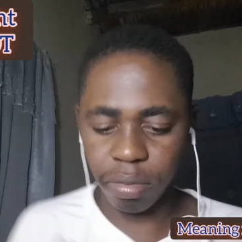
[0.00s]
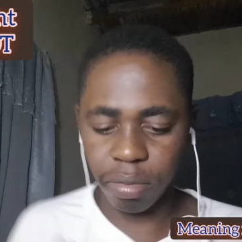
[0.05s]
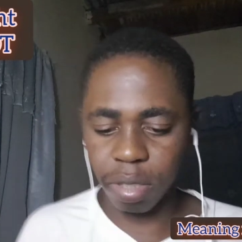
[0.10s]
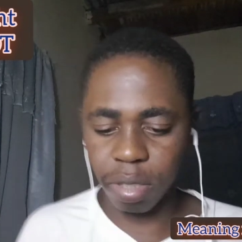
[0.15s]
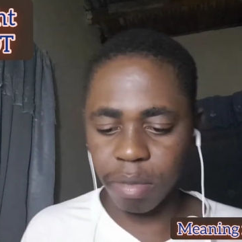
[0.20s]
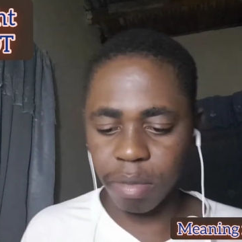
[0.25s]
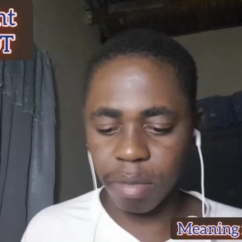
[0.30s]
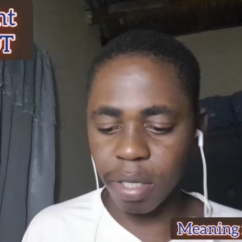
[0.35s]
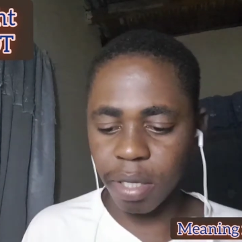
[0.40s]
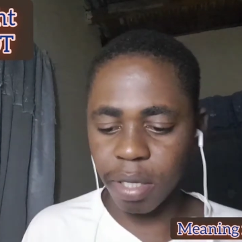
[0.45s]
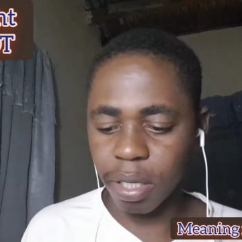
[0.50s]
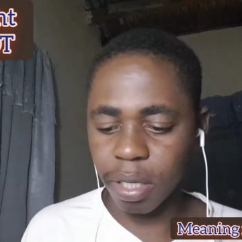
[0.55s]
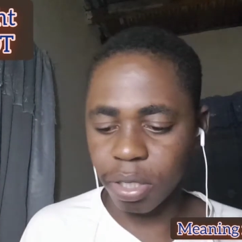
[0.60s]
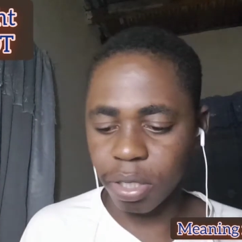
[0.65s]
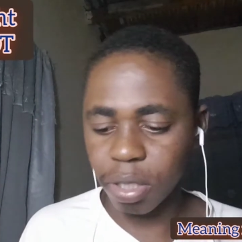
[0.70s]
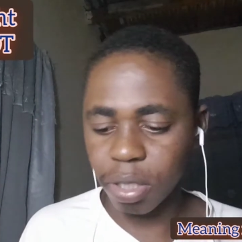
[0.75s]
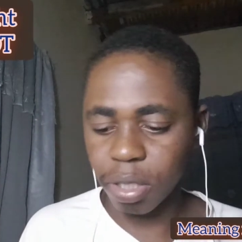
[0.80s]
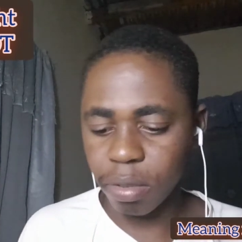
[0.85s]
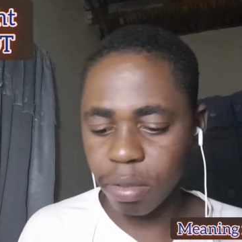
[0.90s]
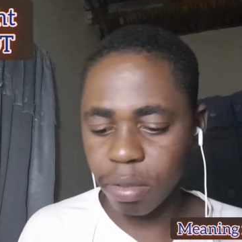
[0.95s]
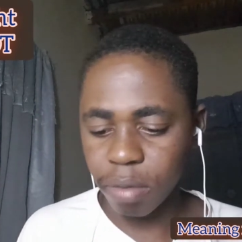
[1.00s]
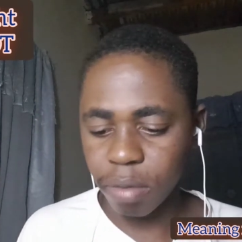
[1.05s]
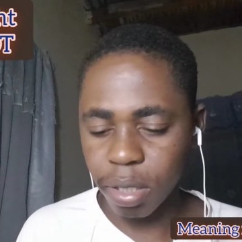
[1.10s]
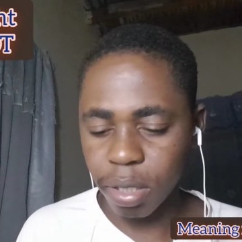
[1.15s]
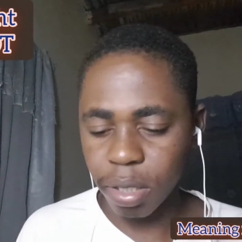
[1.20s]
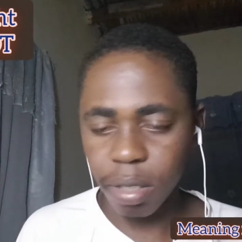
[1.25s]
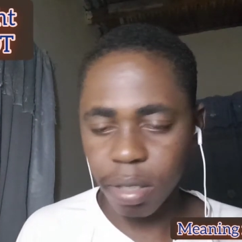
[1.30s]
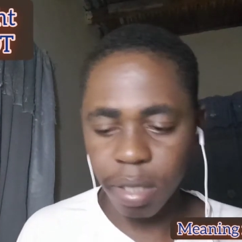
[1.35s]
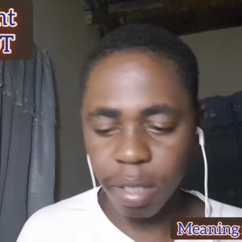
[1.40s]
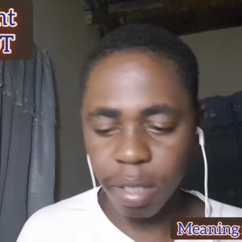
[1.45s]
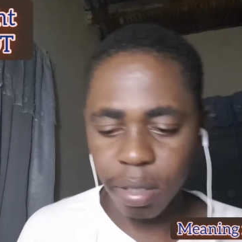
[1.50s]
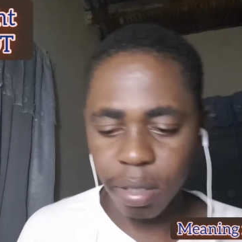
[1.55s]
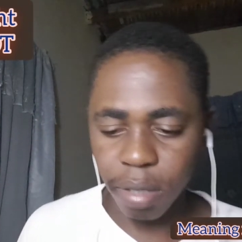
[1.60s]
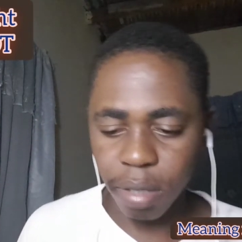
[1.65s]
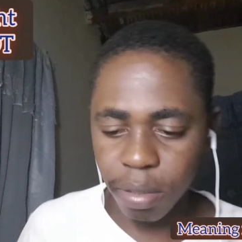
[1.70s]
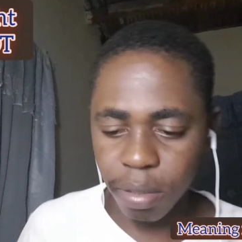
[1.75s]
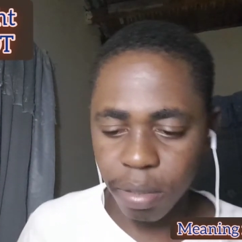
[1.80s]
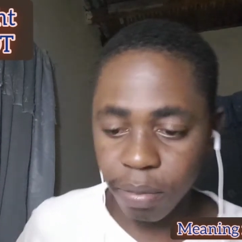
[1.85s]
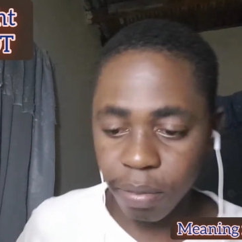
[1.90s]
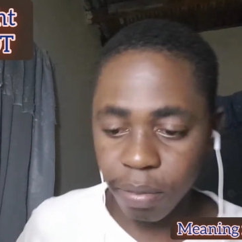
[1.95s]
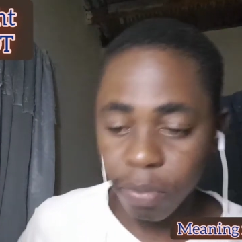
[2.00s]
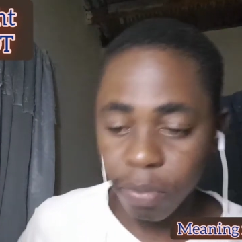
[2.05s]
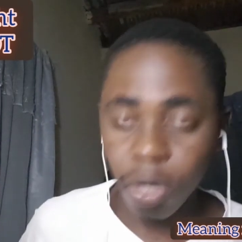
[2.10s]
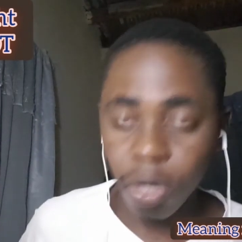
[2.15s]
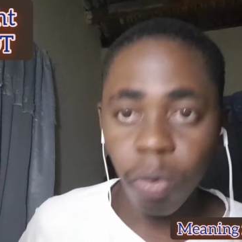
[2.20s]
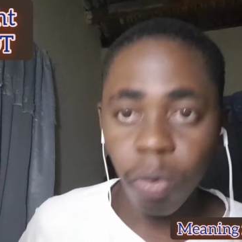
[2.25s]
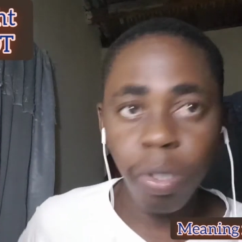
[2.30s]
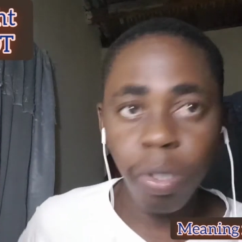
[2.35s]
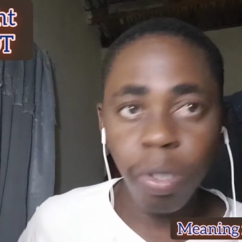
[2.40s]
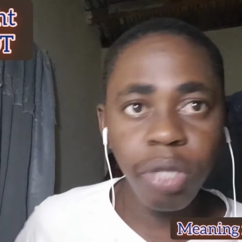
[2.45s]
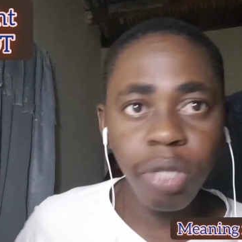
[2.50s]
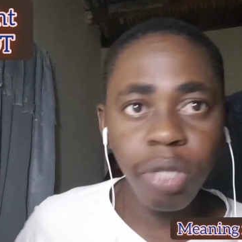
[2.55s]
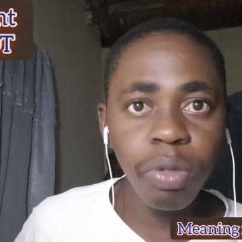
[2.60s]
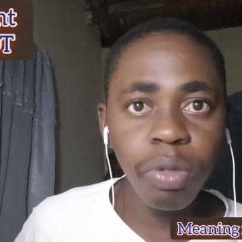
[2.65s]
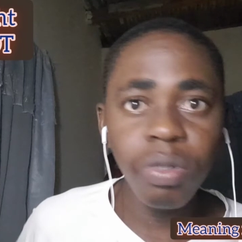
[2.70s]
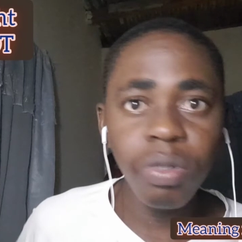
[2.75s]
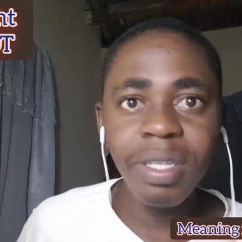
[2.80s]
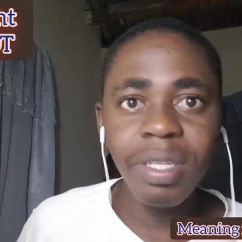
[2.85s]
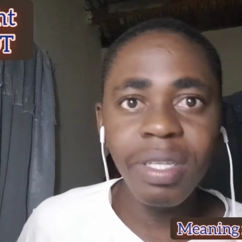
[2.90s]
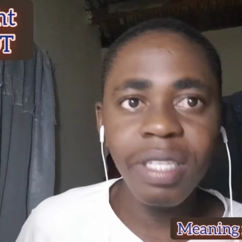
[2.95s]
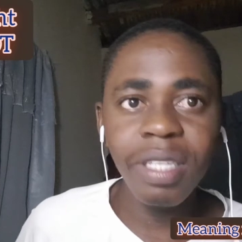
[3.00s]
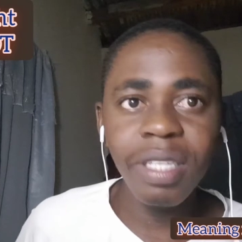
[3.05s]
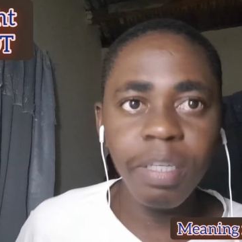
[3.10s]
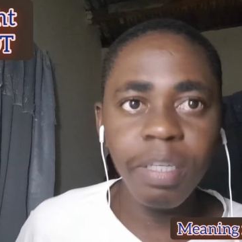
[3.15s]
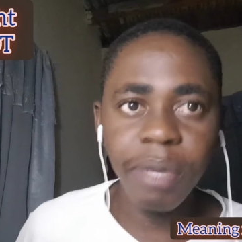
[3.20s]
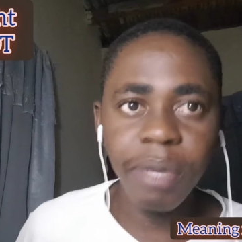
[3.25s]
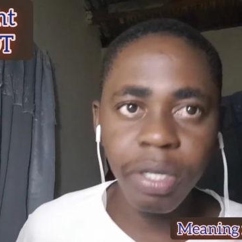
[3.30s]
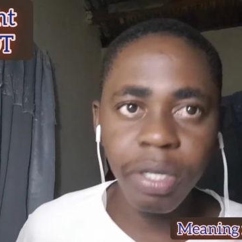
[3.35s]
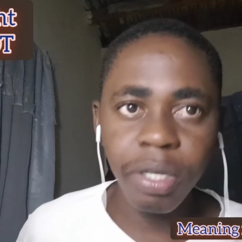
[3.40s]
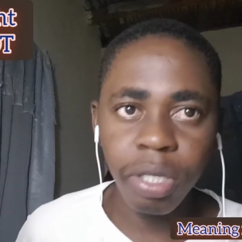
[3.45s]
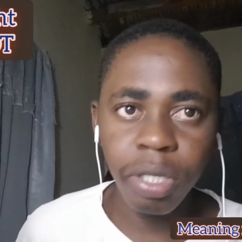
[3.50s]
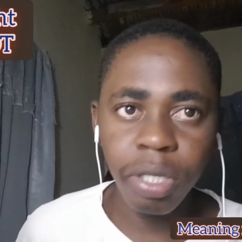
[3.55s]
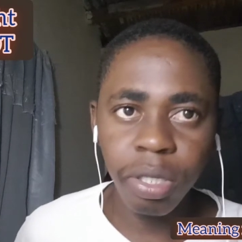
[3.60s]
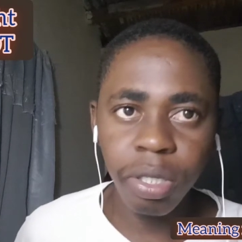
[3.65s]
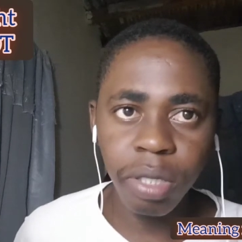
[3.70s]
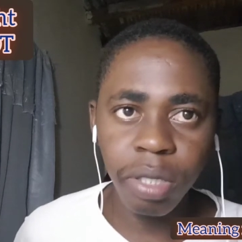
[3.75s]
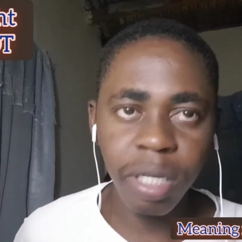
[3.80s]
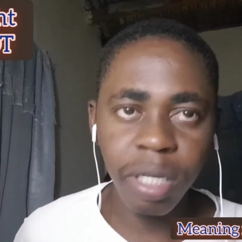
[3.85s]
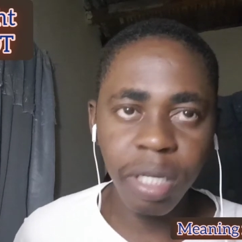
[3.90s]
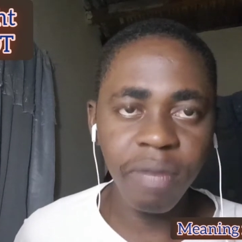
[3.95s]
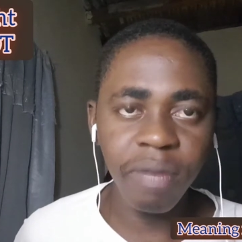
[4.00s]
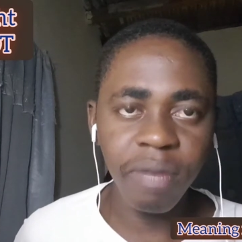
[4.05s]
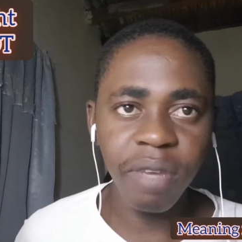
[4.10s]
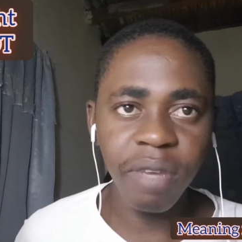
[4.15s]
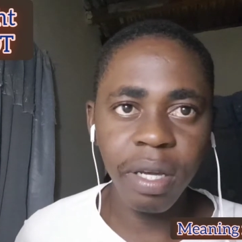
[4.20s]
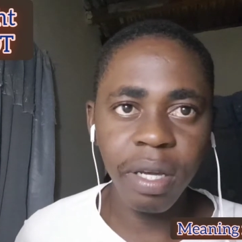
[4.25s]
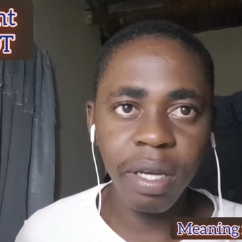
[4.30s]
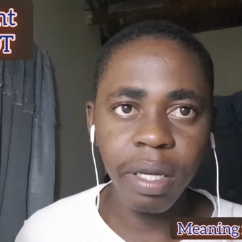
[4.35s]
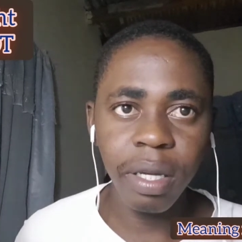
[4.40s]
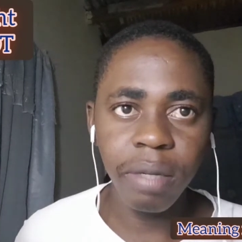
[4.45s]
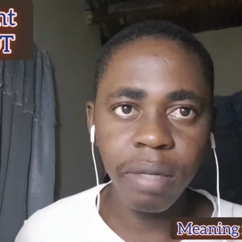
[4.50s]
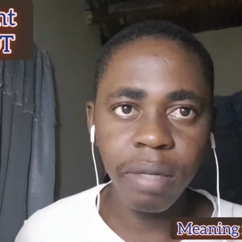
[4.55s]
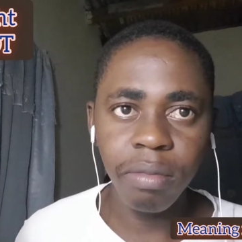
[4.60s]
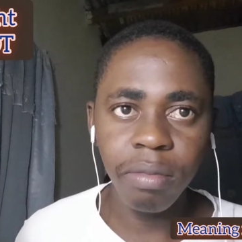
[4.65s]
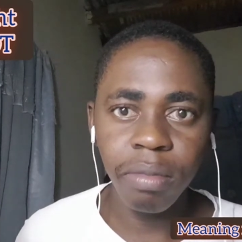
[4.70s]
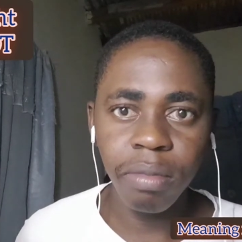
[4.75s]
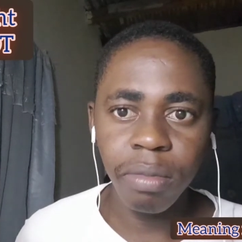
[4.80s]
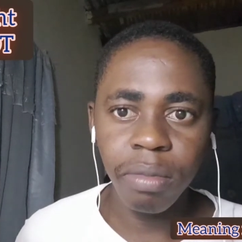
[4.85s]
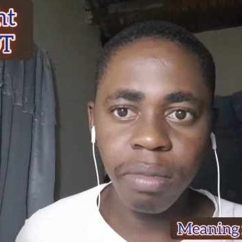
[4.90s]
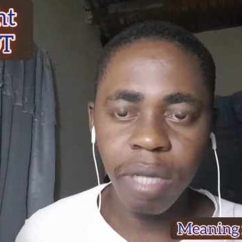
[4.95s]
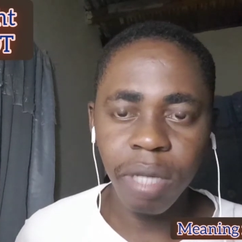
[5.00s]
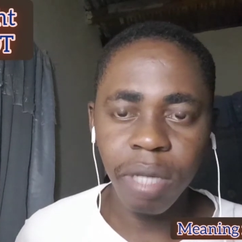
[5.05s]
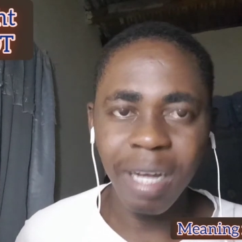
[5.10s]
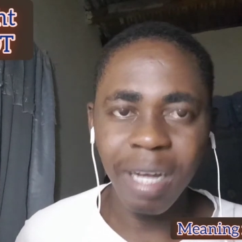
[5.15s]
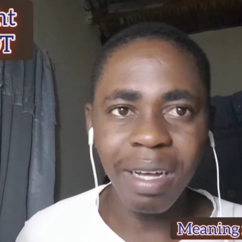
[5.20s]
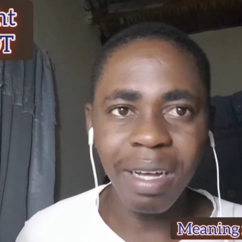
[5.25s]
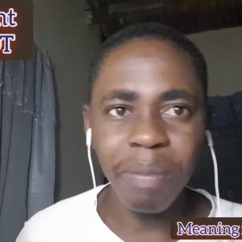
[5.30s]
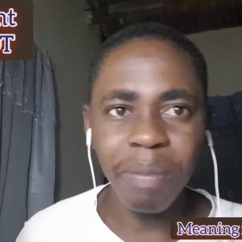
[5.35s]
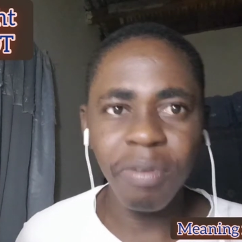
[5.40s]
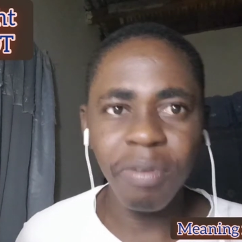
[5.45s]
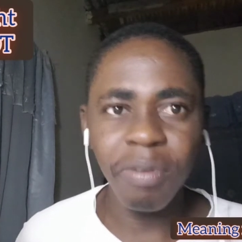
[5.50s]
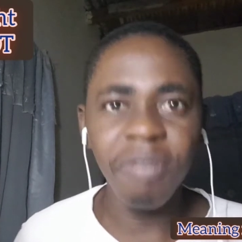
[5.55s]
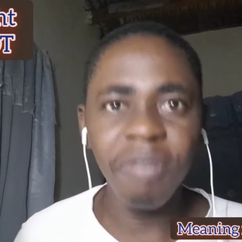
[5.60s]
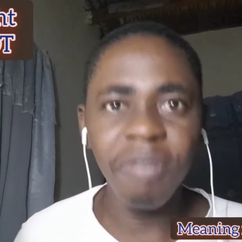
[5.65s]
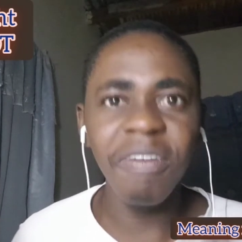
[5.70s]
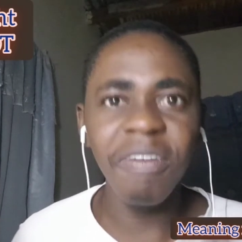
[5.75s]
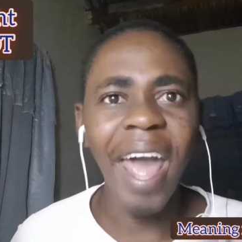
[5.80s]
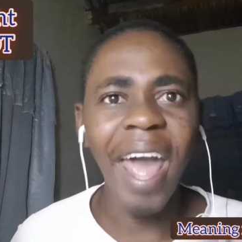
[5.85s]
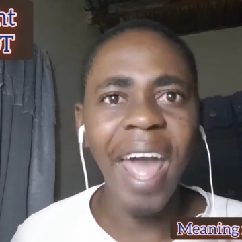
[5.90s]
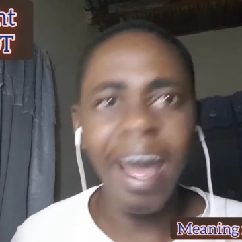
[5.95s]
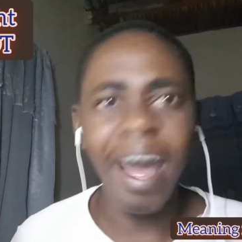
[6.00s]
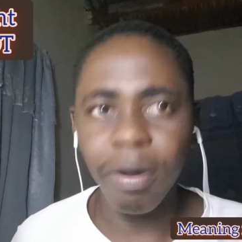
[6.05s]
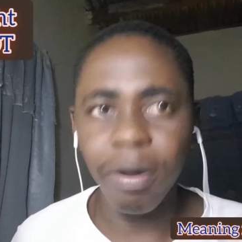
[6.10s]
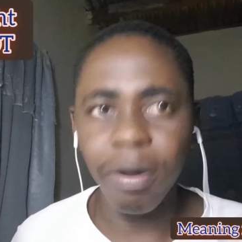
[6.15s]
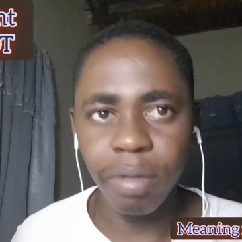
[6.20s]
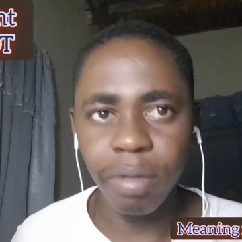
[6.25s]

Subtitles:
communication, and we use speech to convey a profound